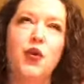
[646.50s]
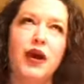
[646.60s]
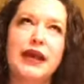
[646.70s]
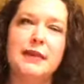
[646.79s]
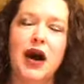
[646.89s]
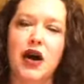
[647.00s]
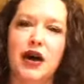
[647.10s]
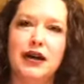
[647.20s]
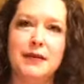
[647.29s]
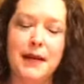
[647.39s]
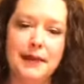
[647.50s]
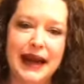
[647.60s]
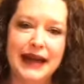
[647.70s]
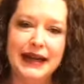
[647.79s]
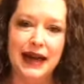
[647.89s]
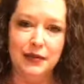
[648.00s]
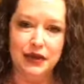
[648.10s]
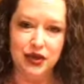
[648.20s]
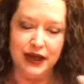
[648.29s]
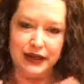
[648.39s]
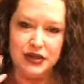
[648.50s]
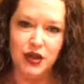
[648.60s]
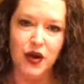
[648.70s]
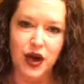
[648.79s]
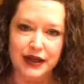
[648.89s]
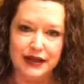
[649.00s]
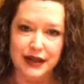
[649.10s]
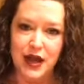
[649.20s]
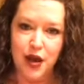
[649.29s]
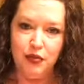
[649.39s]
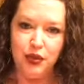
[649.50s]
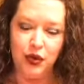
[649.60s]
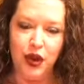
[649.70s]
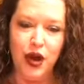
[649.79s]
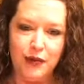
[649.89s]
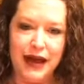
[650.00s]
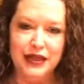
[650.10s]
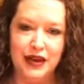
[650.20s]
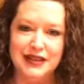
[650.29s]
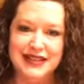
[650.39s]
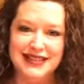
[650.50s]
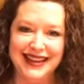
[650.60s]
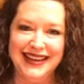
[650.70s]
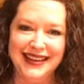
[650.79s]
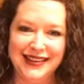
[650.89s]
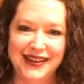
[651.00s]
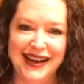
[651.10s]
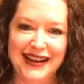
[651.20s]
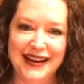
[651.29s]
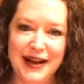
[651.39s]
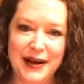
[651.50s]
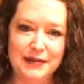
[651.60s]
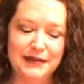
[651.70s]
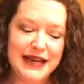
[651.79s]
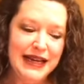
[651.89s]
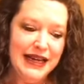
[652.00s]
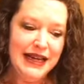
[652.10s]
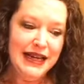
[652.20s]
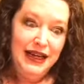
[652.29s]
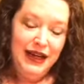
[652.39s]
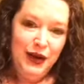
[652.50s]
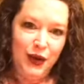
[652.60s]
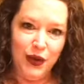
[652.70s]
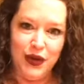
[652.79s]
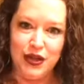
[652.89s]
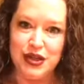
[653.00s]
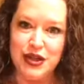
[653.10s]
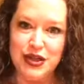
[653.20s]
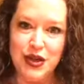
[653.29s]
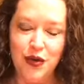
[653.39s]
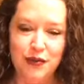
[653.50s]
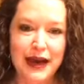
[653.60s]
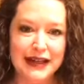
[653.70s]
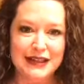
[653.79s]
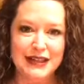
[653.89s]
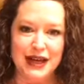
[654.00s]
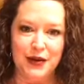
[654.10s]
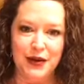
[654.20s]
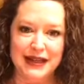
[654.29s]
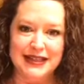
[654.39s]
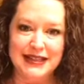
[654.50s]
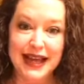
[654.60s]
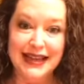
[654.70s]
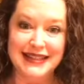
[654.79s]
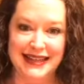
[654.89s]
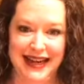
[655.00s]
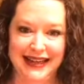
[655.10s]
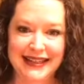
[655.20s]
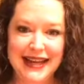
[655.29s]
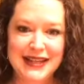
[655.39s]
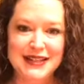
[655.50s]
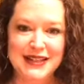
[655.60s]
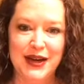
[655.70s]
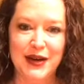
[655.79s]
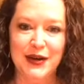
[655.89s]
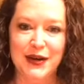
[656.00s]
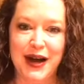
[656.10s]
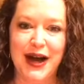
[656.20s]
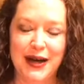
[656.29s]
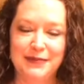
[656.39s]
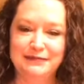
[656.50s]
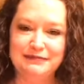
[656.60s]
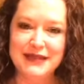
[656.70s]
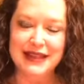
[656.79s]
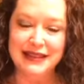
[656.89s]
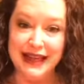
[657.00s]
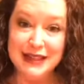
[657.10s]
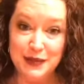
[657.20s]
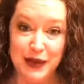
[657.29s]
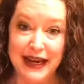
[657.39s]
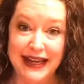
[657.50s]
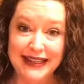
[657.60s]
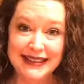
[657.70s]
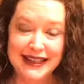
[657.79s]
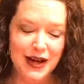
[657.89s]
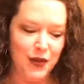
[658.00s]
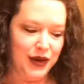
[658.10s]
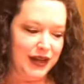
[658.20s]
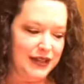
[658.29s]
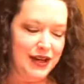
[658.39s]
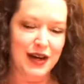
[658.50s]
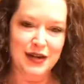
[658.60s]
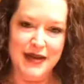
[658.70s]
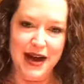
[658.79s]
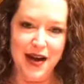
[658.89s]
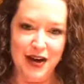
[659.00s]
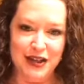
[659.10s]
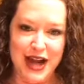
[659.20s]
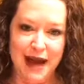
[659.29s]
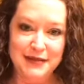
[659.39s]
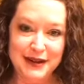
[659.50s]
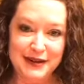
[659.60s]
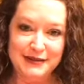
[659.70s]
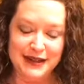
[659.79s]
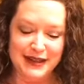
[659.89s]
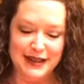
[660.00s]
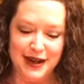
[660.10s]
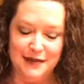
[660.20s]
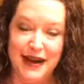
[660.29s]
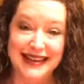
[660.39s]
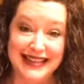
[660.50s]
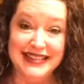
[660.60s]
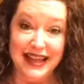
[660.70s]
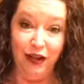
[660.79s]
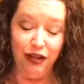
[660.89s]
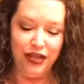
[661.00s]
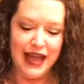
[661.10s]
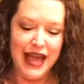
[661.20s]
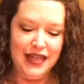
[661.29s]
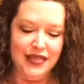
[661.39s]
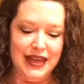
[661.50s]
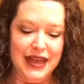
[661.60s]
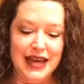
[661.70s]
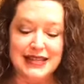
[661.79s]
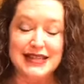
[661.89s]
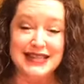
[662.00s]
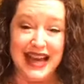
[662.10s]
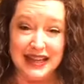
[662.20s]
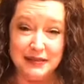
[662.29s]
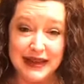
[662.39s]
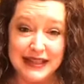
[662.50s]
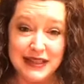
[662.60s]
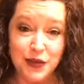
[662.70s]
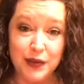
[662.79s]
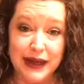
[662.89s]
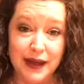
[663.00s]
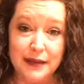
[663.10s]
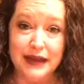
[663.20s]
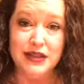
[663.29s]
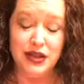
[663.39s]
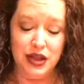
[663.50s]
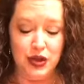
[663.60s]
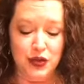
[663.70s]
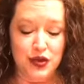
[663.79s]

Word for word: working in my heart and in my mind, and I've been trying so hard to pull all my thoughts together. And, um, oh, there's just so much that I want to say tonight. So um, let's pray. We're going to talk about our chapter. We're going to talk about his health. The assignments will be coming to you